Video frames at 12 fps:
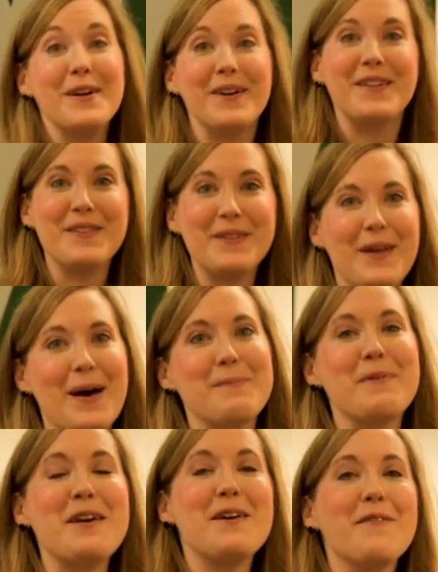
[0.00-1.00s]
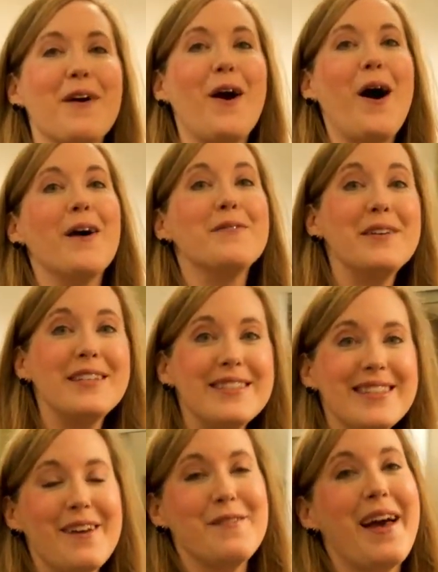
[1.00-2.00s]
are in the lobby of our
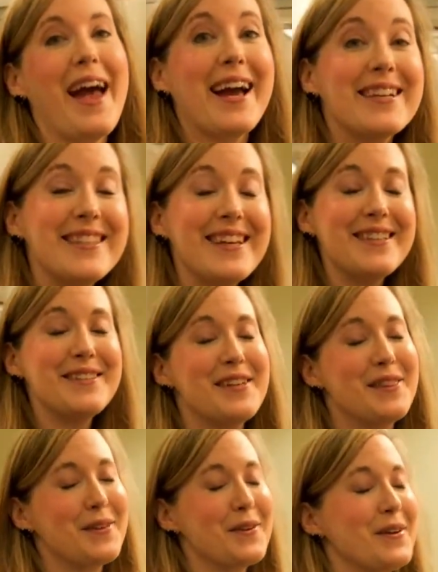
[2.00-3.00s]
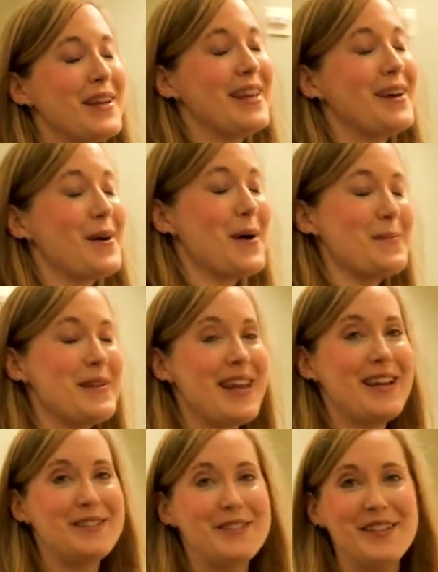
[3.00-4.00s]
Office of Access and Learning
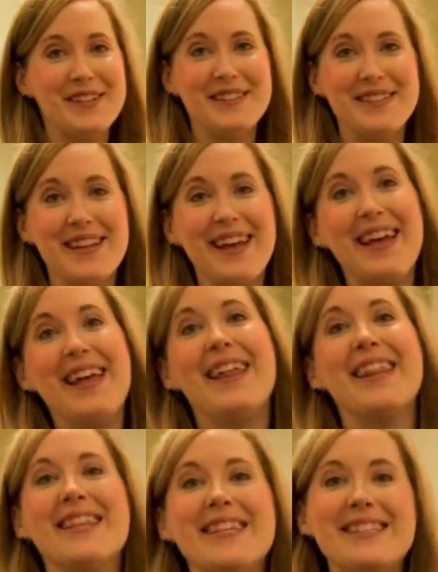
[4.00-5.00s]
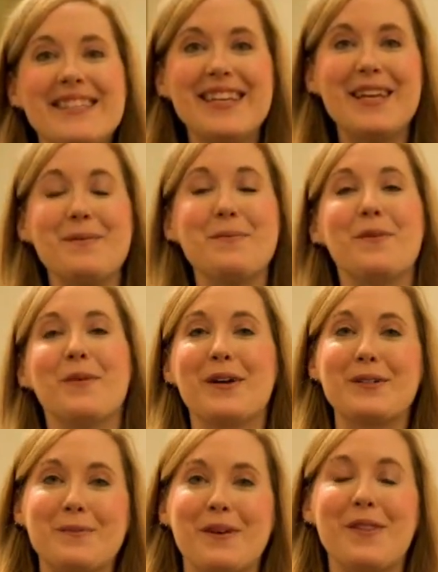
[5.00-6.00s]
Accommodations. This team
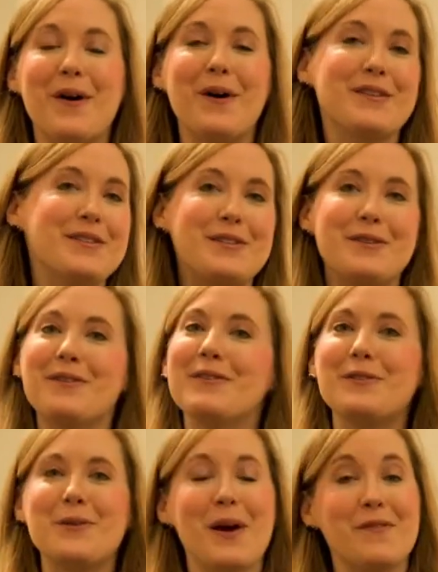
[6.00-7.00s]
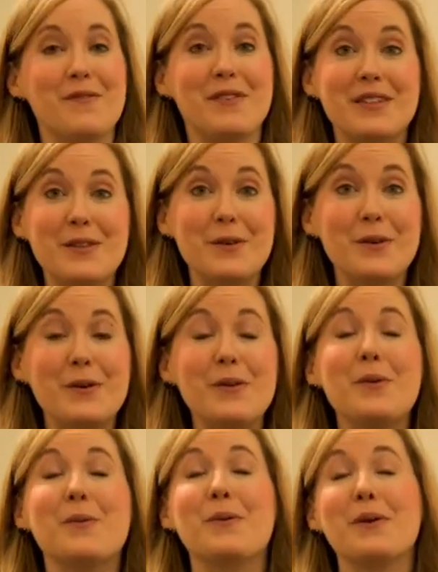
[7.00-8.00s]
works with all students who have
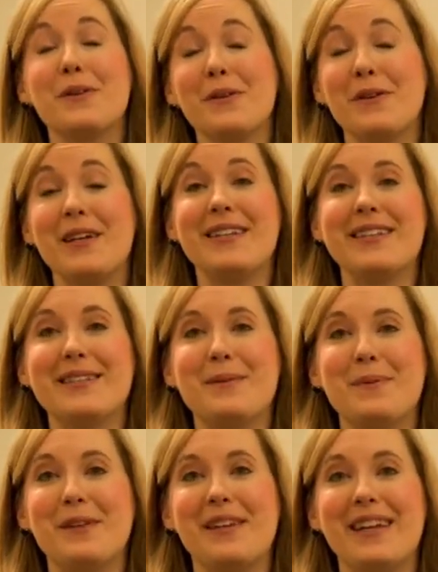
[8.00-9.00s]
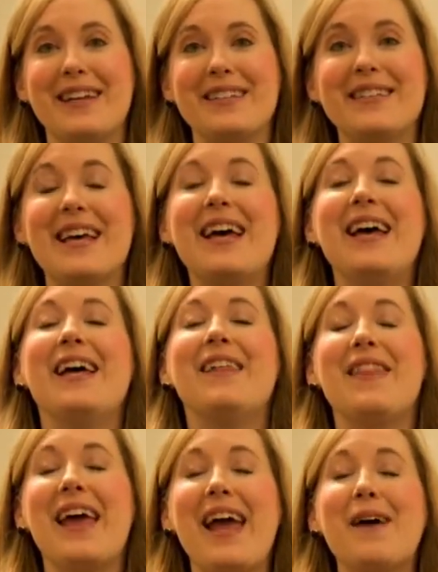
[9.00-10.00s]
physical or learning disabilities.
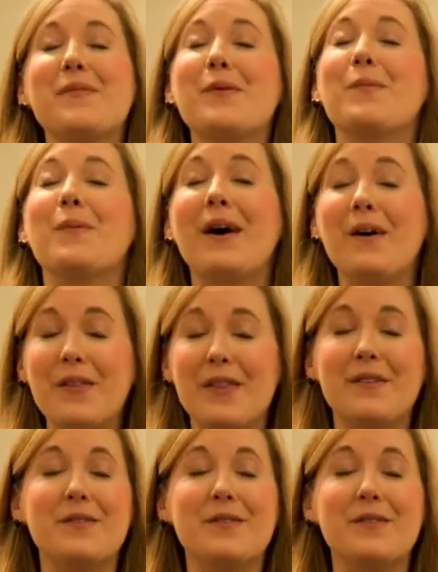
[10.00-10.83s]
They have a wealth of